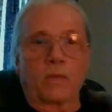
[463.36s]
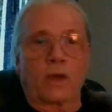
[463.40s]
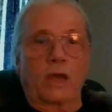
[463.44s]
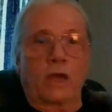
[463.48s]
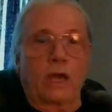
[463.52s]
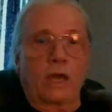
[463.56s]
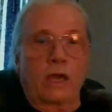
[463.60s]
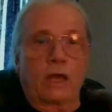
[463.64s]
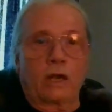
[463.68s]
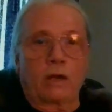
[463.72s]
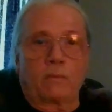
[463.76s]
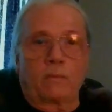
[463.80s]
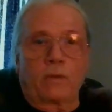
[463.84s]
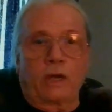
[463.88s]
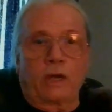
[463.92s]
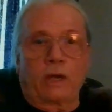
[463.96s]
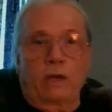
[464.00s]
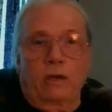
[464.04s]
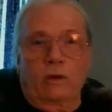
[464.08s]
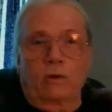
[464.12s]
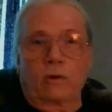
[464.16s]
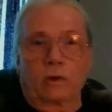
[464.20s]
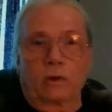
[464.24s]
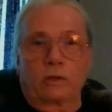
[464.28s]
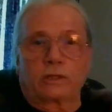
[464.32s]
enemy
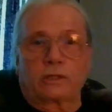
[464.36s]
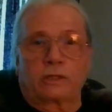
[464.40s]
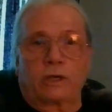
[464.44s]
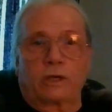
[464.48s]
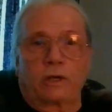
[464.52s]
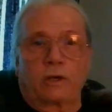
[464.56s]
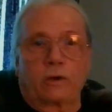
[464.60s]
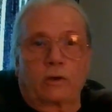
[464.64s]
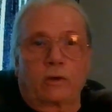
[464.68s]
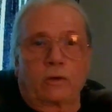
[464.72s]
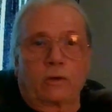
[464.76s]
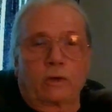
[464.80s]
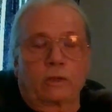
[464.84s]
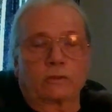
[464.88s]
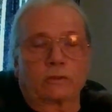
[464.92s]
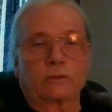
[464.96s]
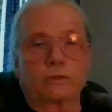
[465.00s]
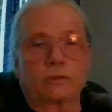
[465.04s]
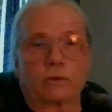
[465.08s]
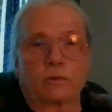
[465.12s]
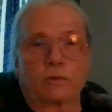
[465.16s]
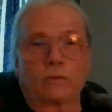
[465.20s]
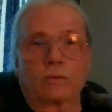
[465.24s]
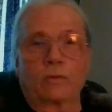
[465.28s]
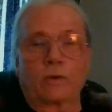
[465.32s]
or terrorist
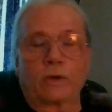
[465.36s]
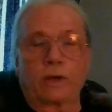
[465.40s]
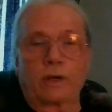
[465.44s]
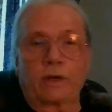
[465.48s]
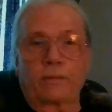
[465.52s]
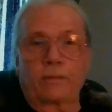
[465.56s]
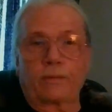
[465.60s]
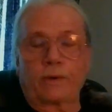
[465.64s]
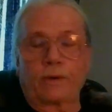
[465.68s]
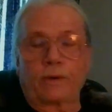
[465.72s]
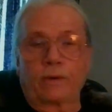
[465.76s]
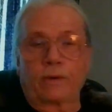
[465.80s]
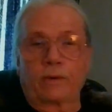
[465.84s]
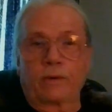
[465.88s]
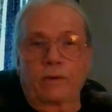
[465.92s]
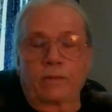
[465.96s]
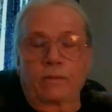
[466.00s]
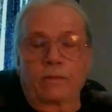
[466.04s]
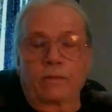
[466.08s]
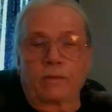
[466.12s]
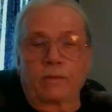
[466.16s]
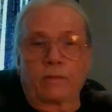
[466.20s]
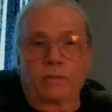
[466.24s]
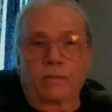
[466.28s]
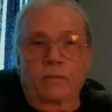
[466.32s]
or whatever
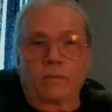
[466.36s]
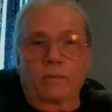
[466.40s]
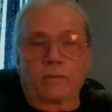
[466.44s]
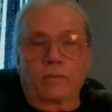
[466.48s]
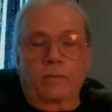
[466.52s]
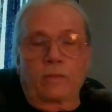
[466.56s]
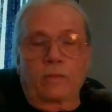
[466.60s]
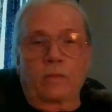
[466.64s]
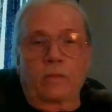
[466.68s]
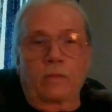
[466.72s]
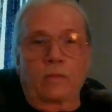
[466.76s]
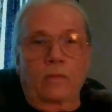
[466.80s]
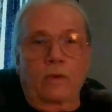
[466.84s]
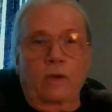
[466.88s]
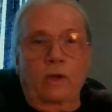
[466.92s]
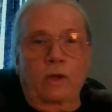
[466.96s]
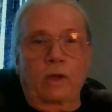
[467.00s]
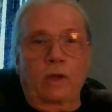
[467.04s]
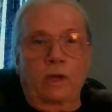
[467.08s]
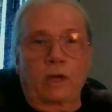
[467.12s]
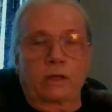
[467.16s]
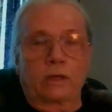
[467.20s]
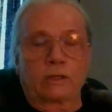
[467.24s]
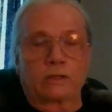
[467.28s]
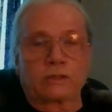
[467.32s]

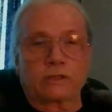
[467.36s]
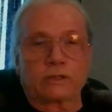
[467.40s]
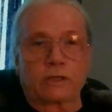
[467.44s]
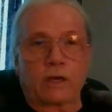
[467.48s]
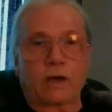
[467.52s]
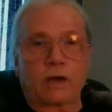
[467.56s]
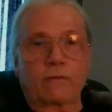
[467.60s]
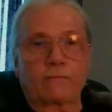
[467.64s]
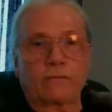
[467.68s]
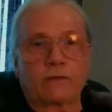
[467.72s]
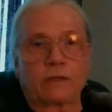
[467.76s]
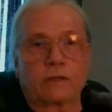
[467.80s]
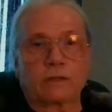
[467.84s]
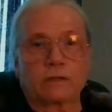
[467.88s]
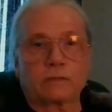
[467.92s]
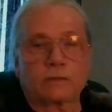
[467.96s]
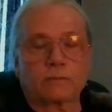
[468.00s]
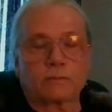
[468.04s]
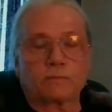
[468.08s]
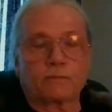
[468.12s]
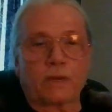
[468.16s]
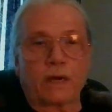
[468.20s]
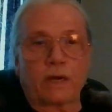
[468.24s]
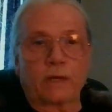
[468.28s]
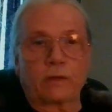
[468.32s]
and it's obvious
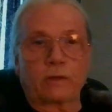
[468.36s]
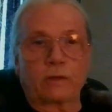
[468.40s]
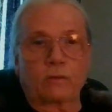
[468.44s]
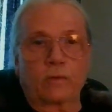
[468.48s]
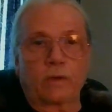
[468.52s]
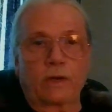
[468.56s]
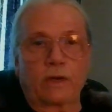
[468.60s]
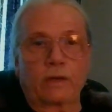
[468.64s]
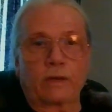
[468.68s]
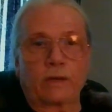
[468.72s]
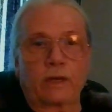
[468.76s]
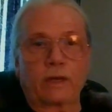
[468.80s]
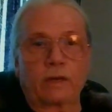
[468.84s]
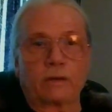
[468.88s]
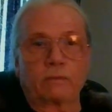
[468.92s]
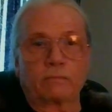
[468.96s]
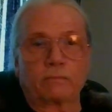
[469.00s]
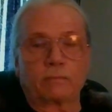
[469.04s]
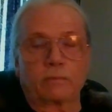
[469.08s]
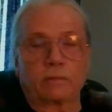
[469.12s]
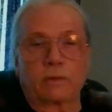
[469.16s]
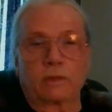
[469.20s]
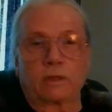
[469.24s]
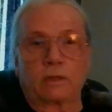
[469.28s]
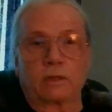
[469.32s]
by the way they
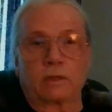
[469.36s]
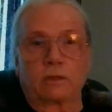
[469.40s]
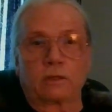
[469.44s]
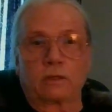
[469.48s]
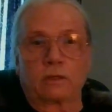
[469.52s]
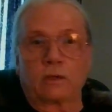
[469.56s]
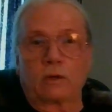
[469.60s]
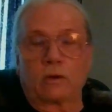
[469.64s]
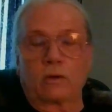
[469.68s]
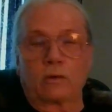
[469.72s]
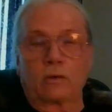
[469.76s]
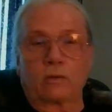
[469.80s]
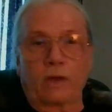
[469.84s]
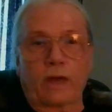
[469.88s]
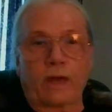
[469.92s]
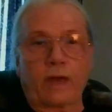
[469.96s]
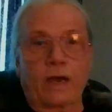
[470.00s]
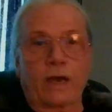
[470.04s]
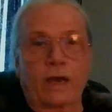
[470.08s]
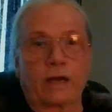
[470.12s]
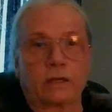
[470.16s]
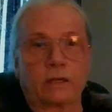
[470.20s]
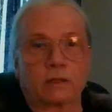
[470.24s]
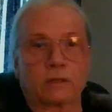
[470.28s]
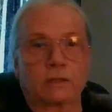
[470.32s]
you know
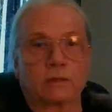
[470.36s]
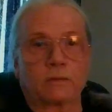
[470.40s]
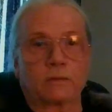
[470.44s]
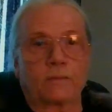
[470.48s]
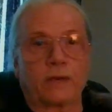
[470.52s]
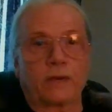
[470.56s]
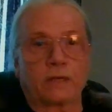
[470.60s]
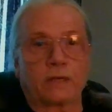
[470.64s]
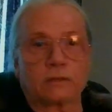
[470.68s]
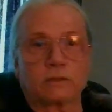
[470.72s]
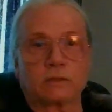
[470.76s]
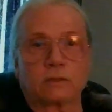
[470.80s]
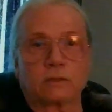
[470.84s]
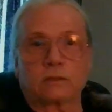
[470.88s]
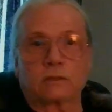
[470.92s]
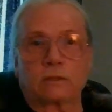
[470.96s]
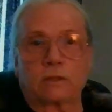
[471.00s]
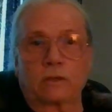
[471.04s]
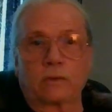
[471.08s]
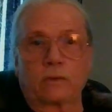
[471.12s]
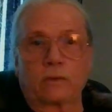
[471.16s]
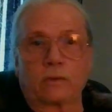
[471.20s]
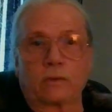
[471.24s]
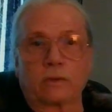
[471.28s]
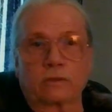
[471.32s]
added domestic
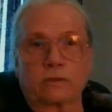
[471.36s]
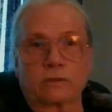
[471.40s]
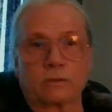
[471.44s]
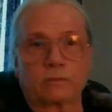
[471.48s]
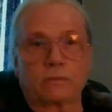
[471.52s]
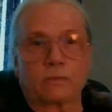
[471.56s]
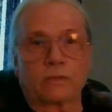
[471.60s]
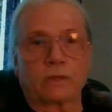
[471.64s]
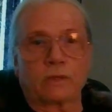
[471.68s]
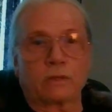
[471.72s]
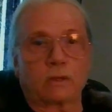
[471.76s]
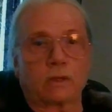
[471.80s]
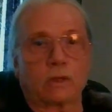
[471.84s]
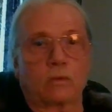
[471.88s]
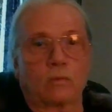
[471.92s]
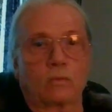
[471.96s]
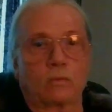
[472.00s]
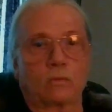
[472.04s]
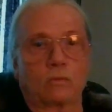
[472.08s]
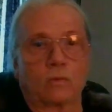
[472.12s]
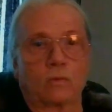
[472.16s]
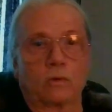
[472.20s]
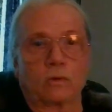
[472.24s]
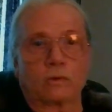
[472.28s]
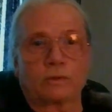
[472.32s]
terrorism and,
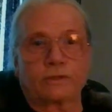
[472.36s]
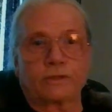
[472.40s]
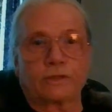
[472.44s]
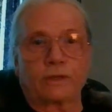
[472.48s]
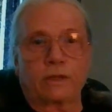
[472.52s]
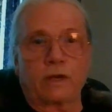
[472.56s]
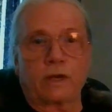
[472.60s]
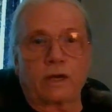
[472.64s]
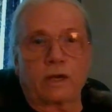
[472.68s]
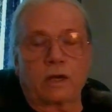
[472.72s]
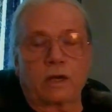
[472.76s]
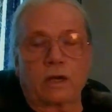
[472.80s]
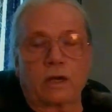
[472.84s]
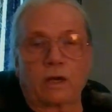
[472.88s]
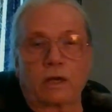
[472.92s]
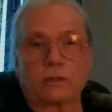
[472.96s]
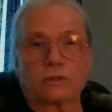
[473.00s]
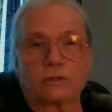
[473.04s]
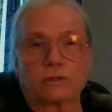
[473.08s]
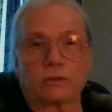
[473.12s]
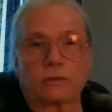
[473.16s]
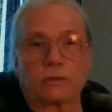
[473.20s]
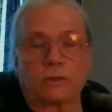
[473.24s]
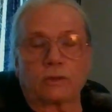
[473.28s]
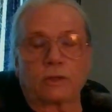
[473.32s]
and, words of that
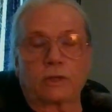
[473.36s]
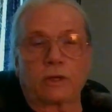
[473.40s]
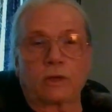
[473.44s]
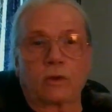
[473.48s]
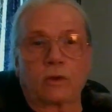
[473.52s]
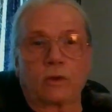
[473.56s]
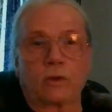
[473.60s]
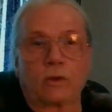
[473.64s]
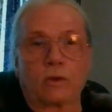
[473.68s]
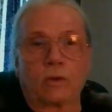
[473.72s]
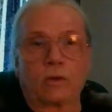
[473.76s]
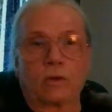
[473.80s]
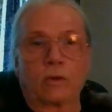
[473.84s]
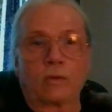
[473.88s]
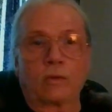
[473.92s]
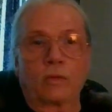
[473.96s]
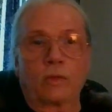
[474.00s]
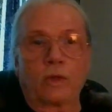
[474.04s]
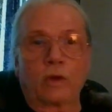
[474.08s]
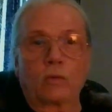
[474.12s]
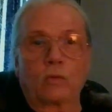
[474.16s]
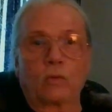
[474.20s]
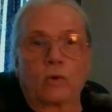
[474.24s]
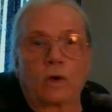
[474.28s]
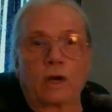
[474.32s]
nature that
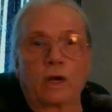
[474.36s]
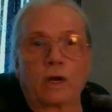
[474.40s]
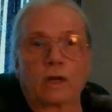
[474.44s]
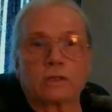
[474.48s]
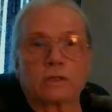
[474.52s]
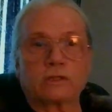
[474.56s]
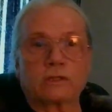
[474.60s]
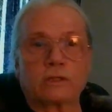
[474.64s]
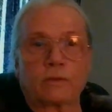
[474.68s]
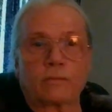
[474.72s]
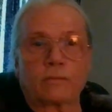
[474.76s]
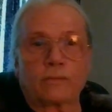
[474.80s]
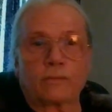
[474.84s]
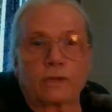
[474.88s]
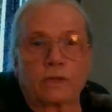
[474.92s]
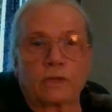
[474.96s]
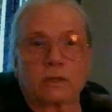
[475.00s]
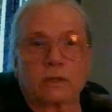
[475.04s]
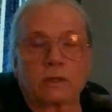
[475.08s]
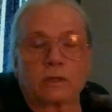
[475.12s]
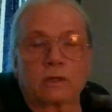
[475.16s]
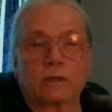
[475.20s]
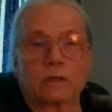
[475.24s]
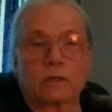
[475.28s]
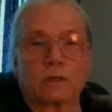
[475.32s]
they wanted
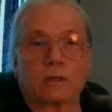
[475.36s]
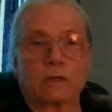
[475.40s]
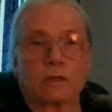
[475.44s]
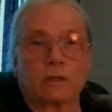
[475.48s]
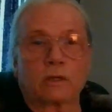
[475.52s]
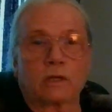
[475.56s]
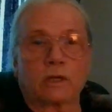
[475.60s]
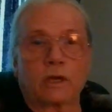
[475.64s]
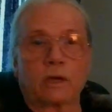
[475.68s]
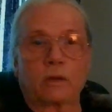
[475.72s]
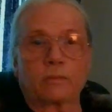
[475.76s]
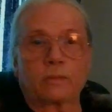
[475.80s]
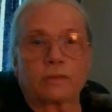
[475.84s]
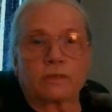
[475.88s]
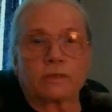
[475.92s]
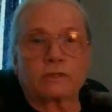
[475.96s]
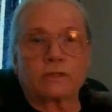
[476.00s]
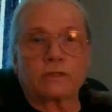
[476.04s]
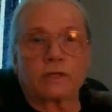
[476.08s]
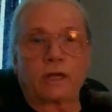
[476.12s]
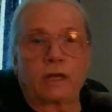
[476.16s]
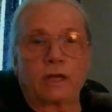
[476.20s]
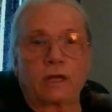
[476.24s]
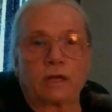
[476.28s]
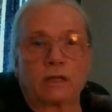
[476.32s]
something that could encompass
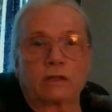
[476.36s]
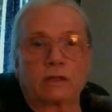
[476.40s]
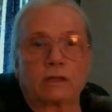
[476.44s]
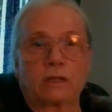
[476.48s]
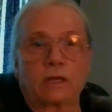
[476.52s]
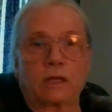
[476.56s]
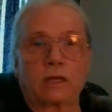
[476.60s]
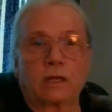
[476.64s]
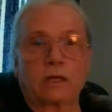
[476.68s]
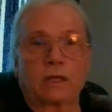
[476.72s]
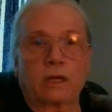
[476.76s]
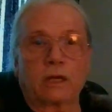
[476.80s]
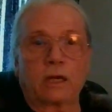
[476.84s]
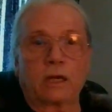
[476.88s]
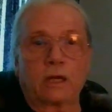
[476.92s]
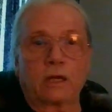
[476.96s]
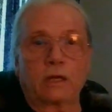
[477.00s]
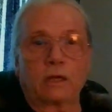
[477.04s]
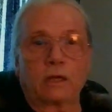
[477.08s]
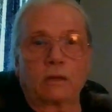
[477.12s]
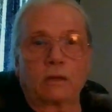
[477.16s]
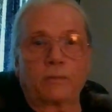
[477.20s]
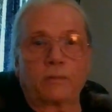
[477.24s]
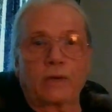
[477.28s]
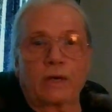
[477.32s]
anything and
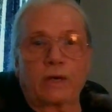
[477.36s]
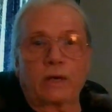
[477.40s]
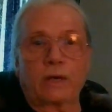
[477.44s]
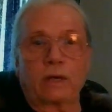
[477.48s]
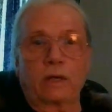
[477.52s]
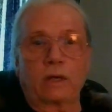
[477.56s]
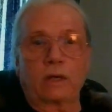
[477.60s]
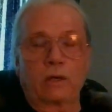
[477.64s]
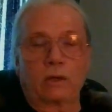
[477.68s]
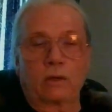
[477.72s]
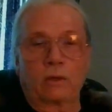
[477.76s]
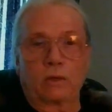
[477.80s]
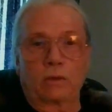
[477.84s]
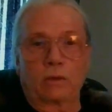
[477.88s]
anybody